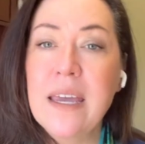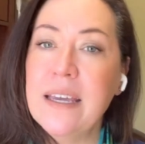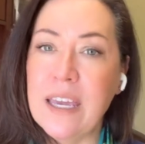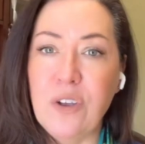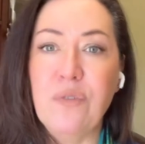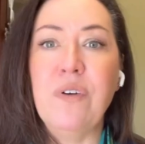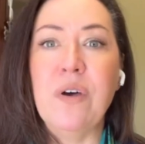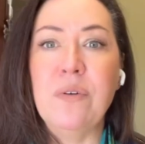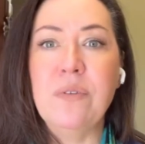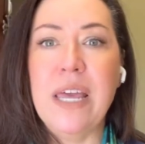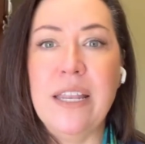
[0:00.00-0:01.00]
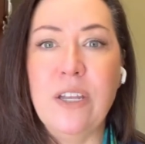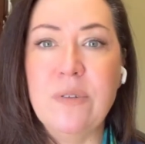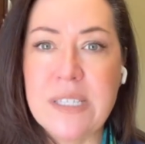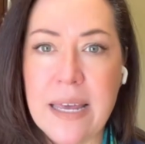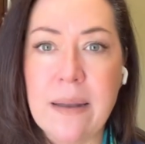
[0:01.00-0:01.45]
Get your phone and you
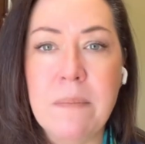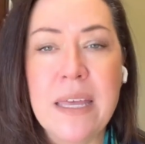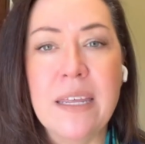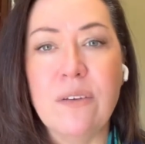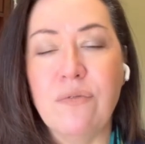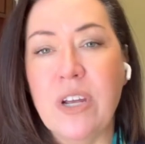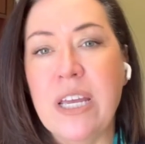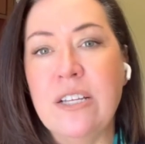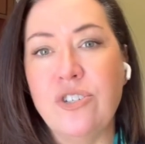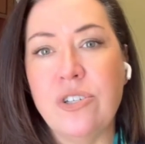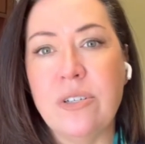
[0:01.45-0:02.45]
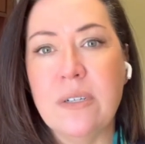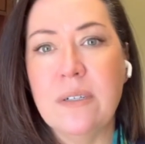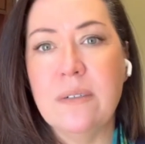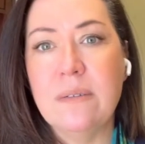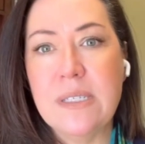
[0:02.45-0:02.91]
set a minute for each
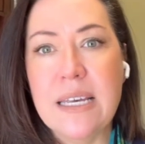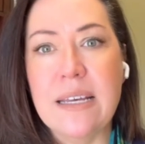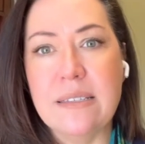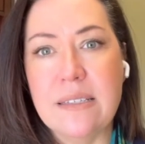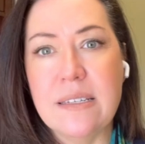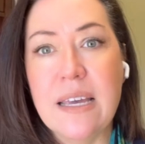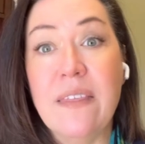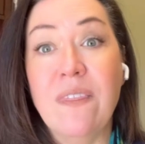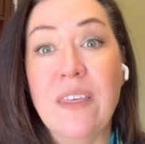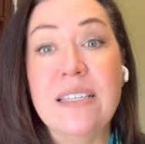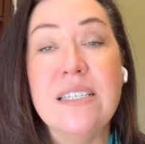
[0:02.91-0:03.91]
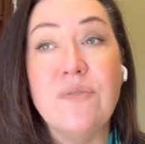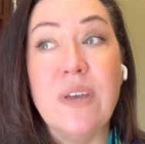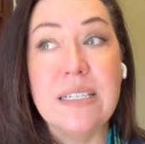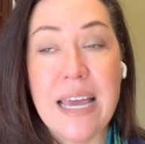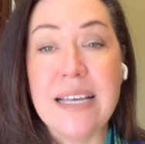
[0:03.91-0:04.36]
sense. This is
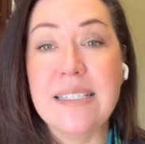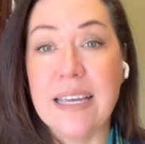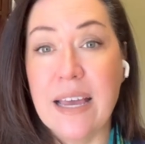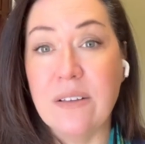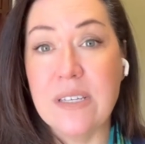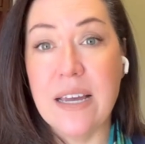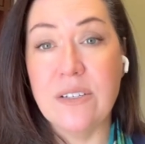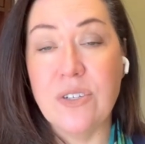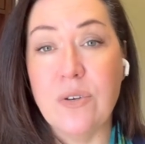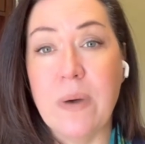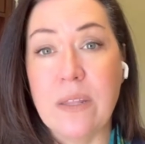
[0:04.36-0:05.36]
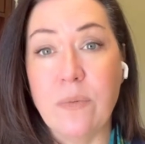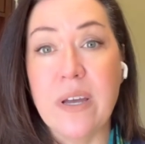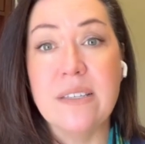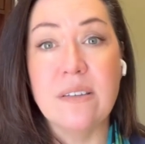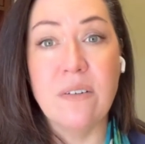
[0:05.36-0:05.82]
fantastic outside too, by the
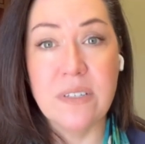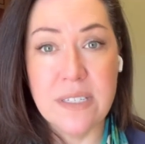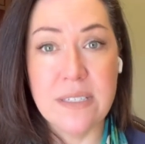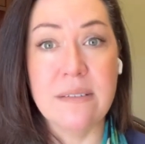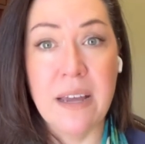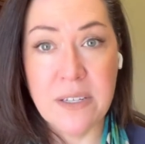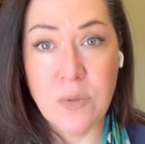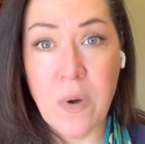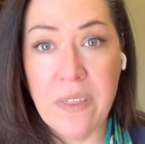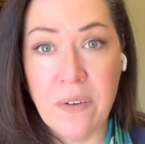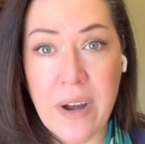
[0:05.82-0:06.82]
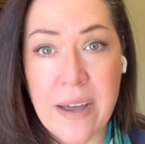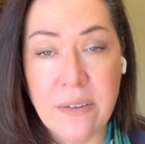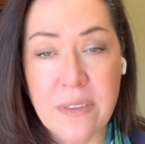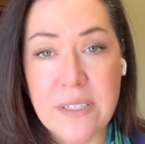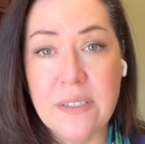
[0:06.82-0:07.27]
way, as long as it's nice weather
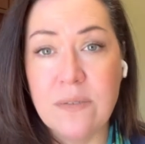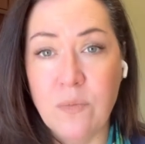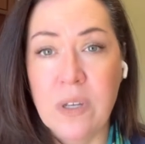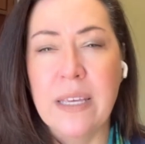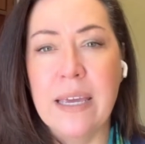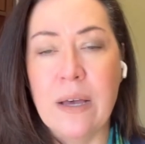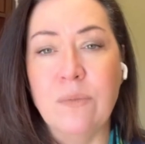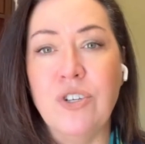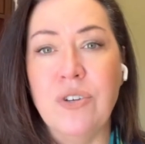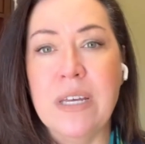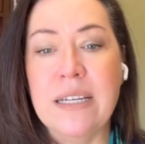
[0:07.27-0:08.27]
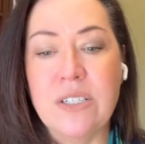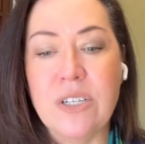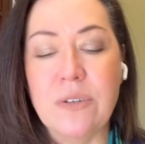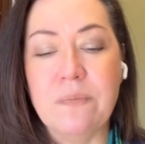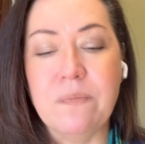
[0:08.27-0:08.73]
out, this really helps you get in
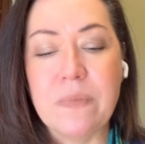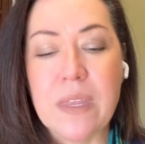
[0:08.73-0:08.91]
tune.